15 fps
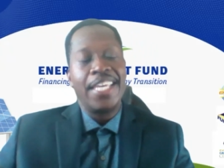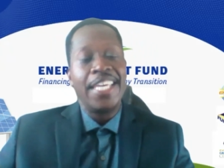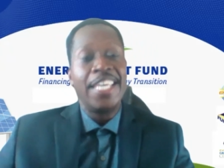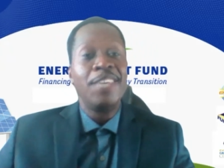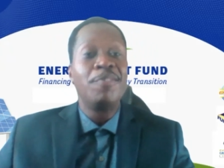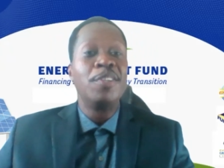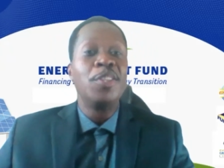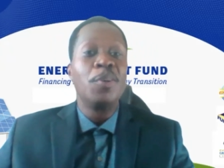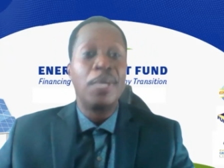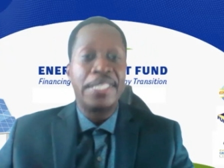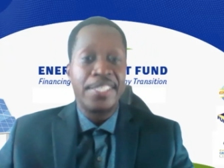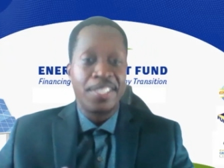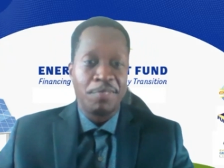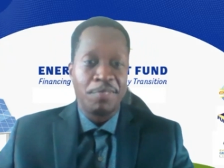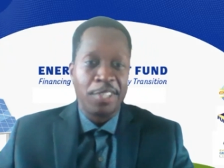even though it
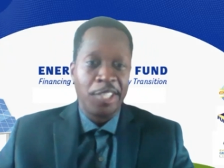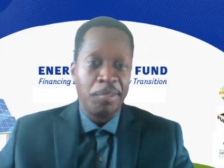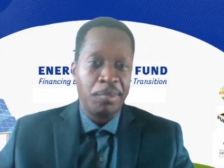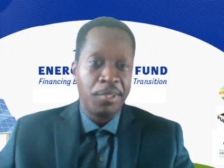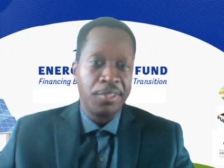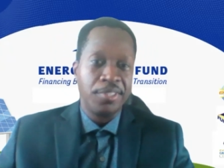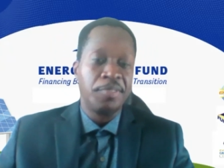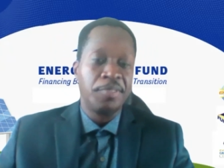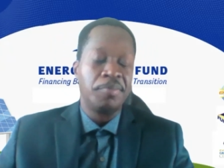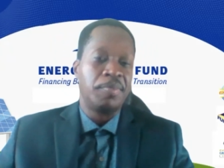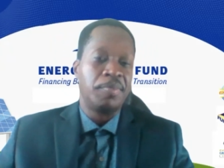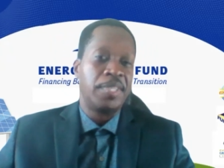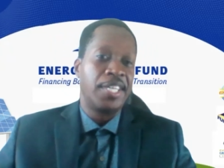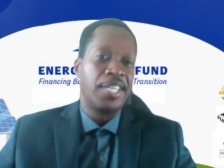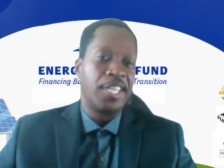is available,
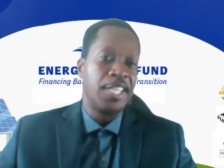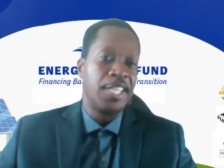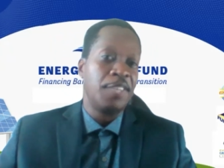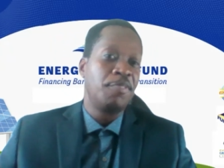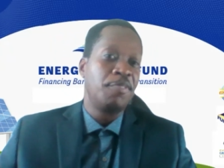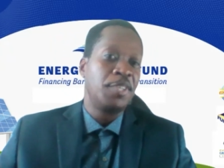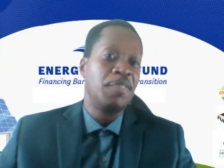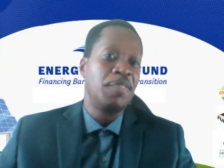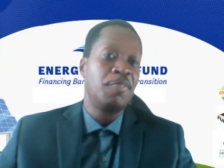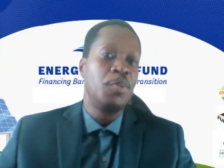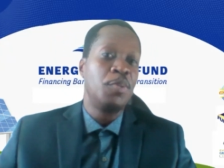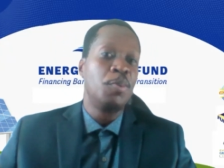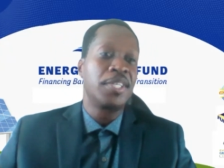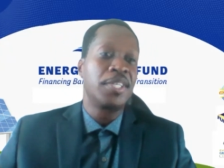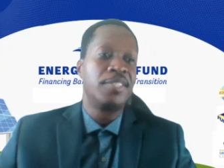if
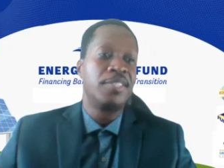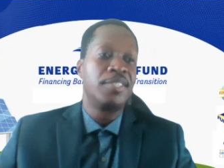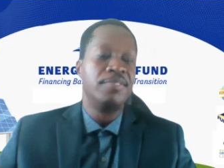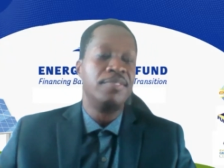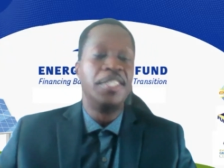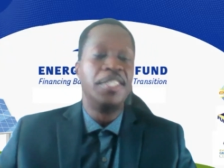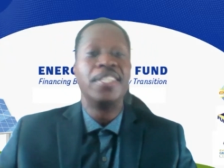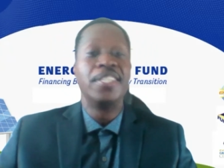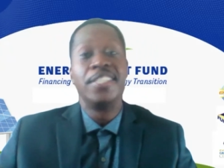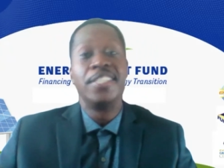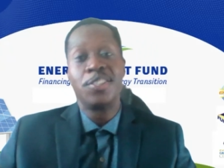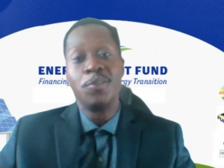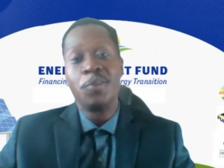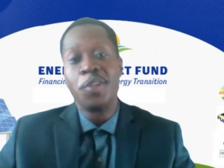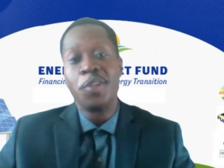you could, the
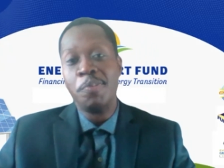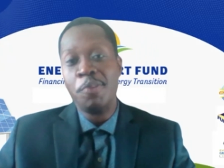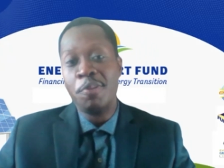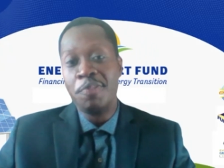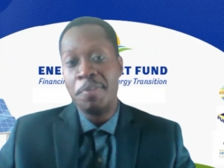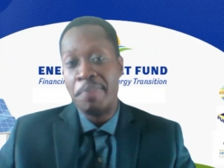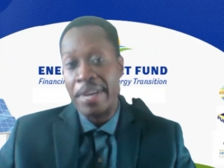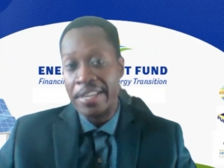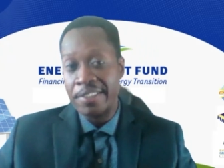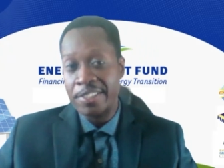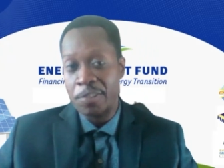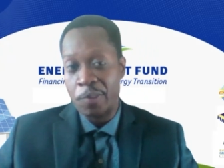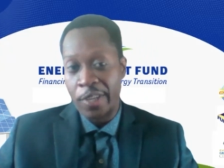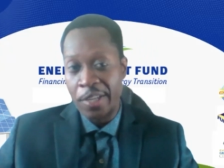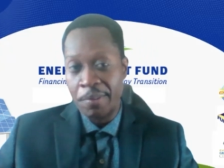sooner you move, the better is
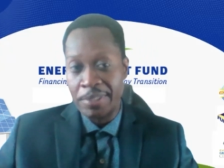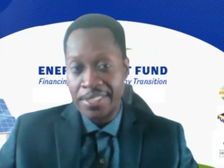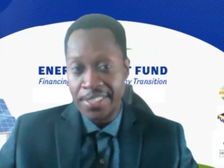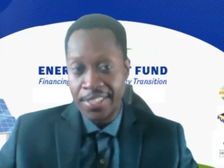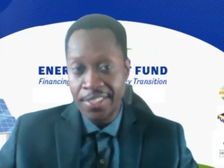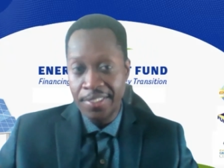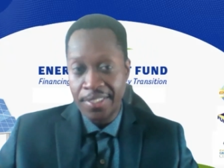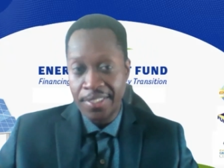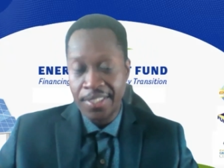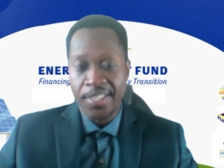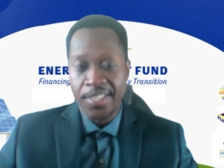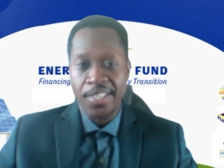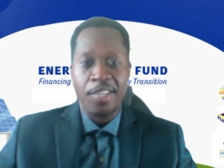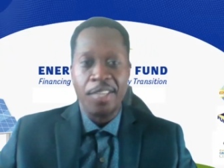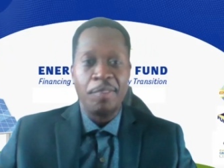what I would say,
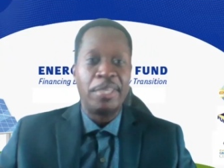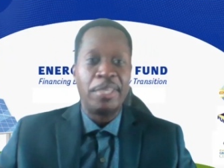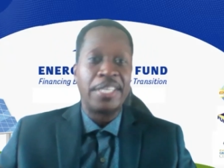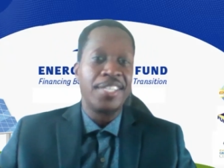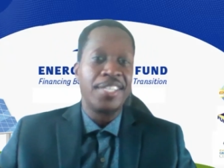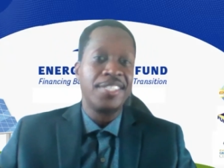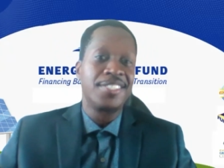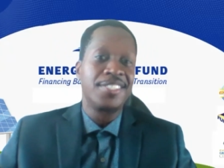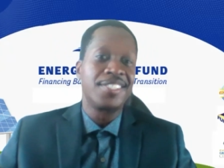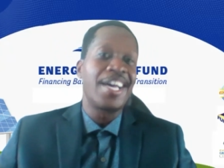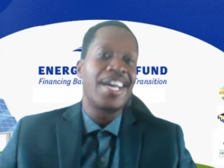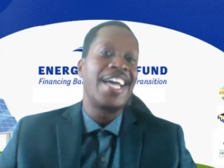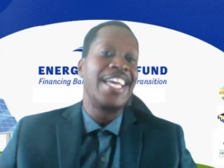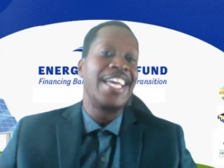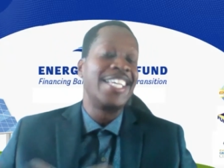because
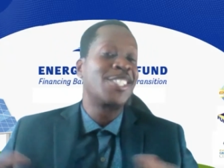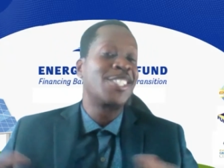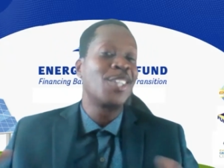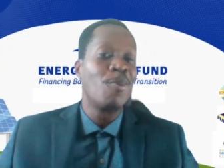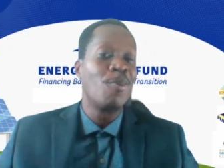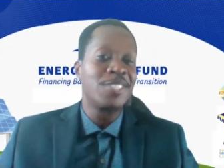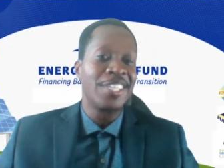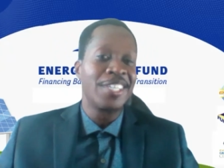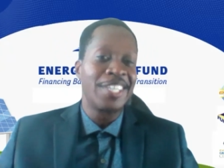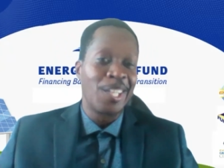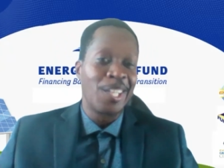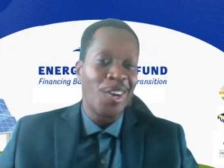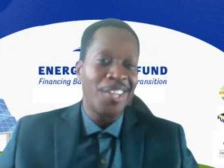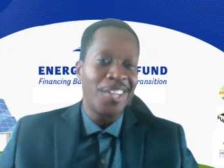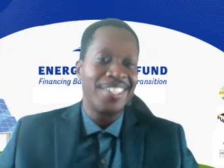it sounds like a
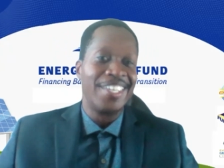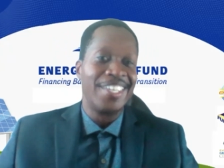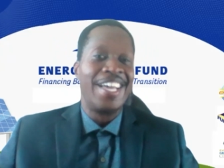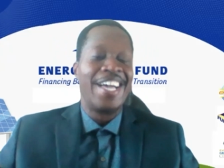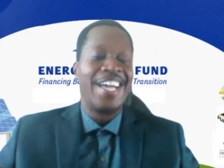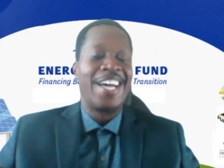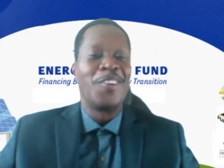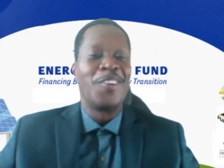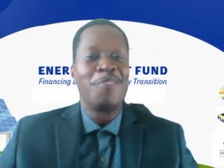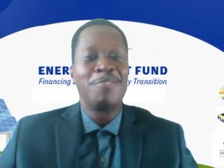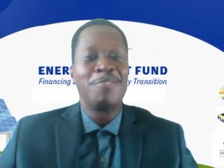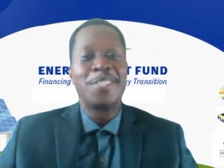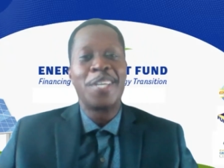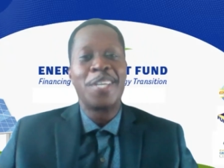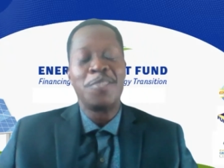lot. And
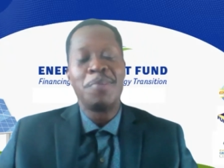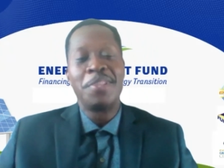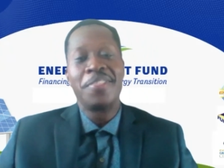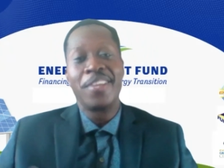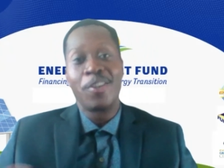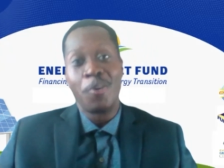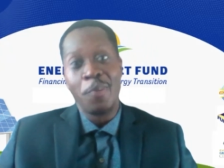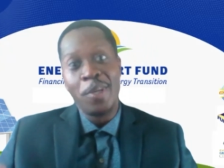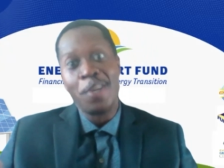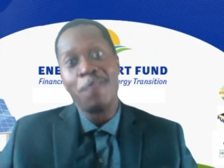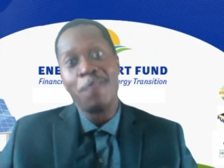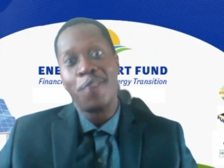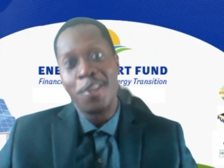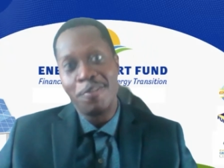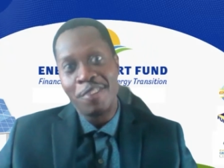oftentimes we think, oh, we hear
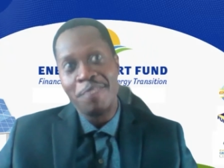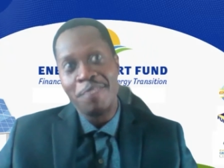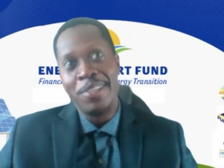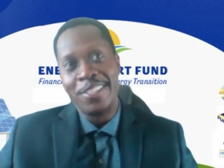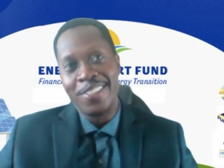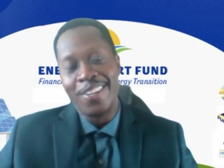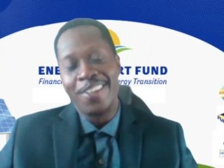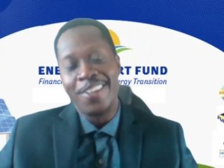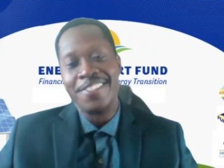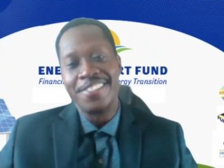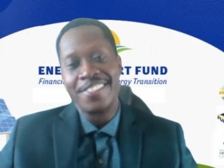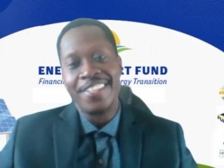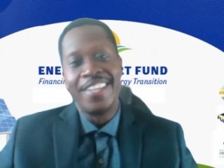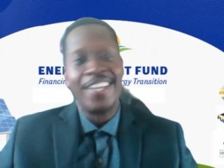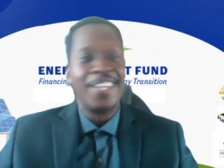$45 million,
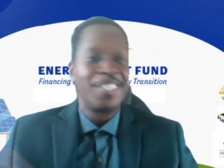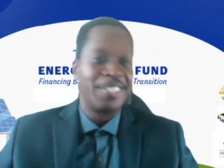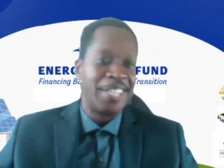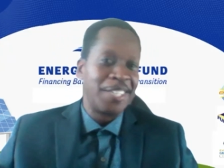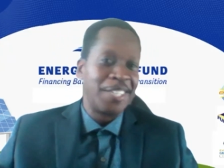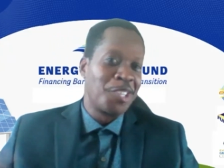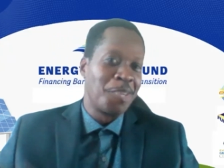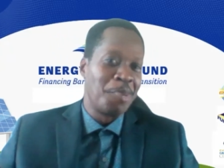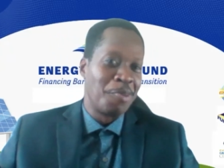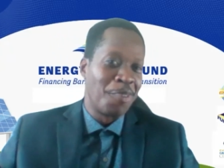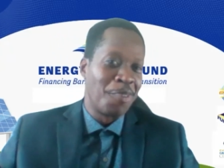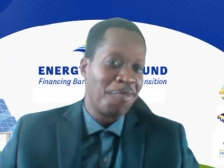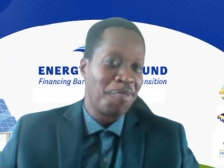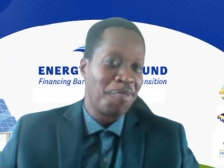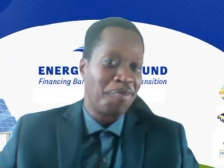that's going to be
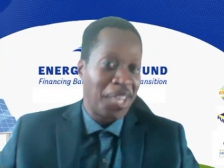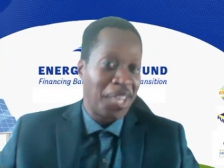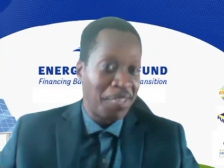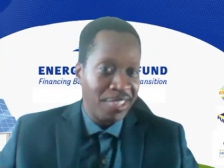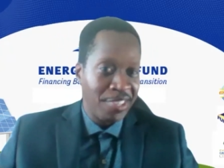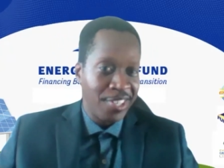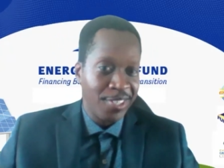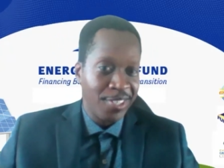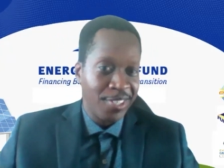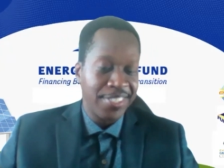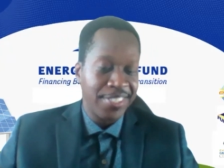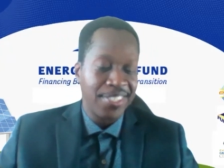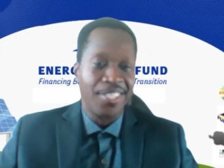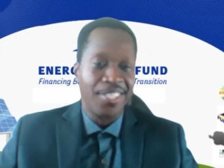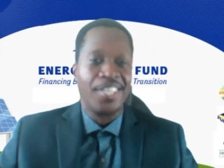around for 5 years.